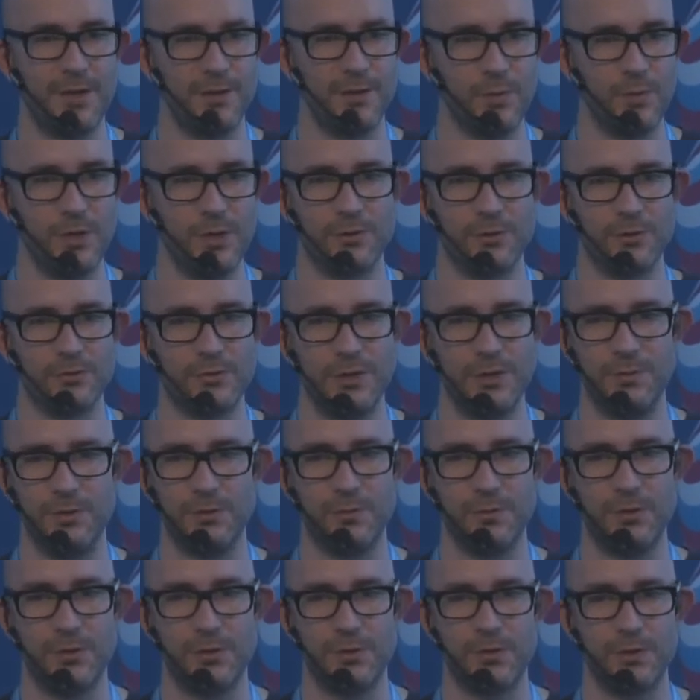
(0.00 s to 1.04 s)
We contribute
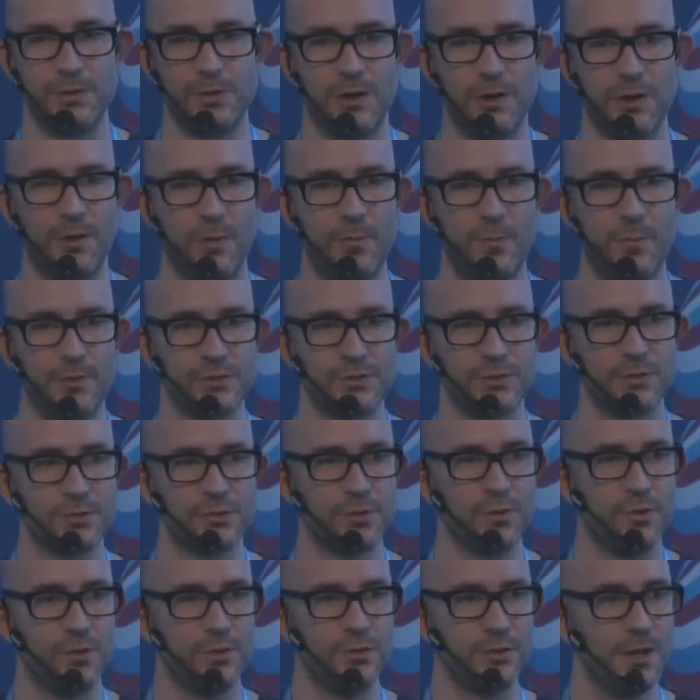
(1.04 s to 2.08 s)
with uh, open source
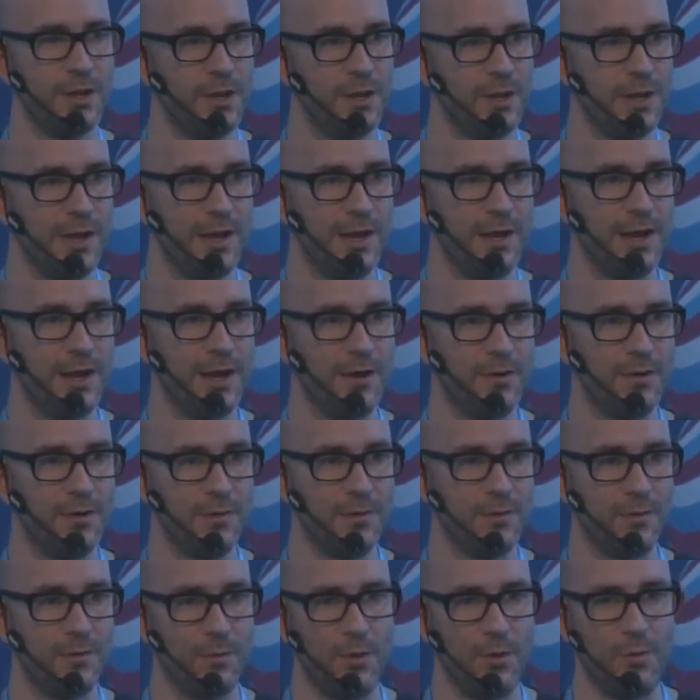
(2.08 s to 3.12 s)
code and
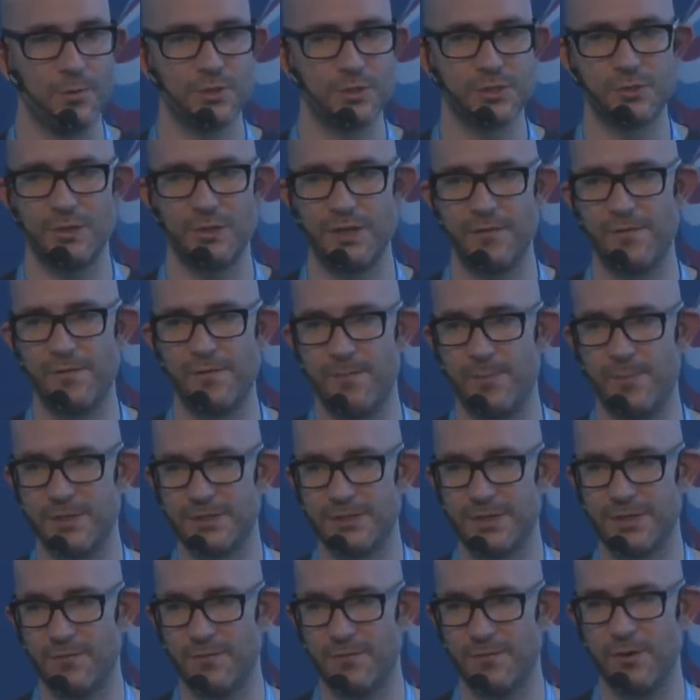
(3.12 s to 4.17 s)
now almost
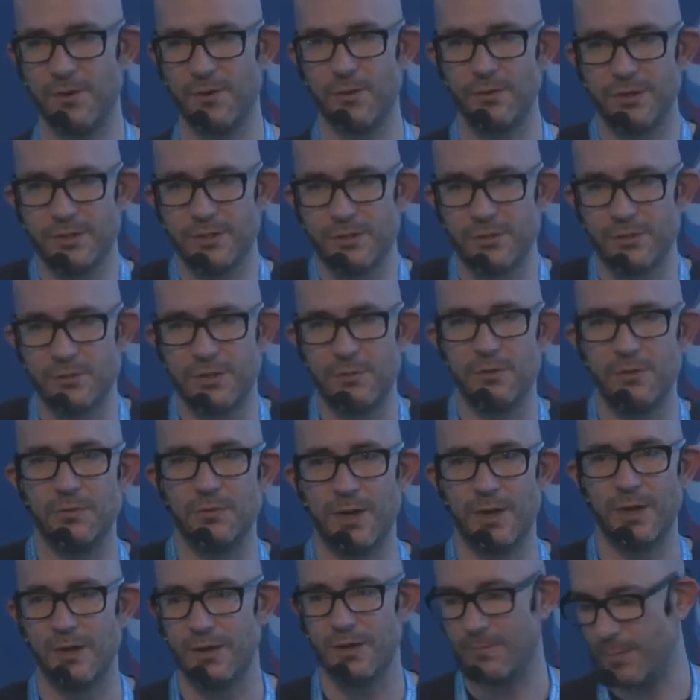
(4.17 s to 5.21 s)
25% of the code is contributed
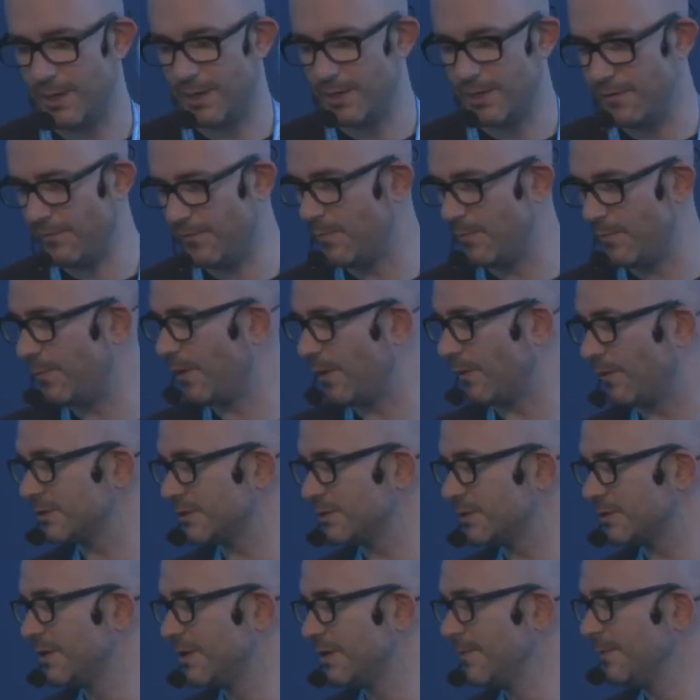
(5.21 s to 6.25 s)
by, by different
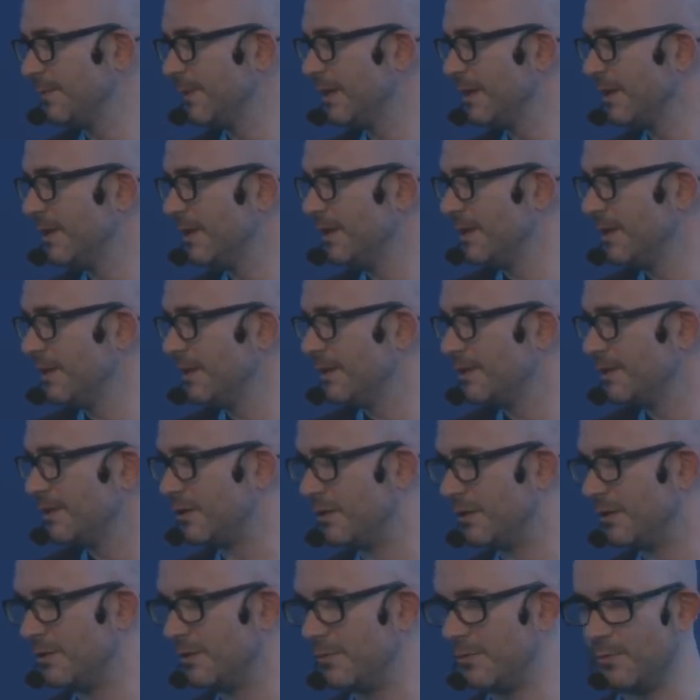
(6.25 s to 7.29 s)
partners.
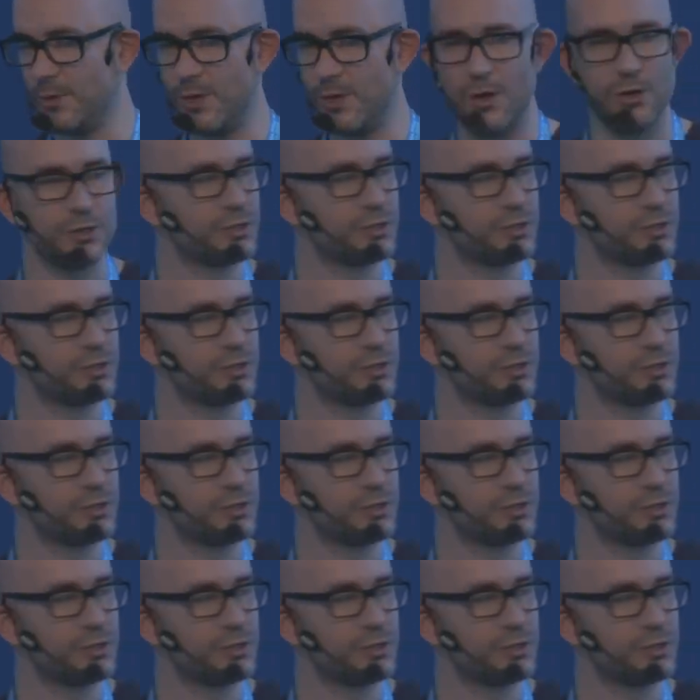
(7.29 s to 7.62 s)
So we also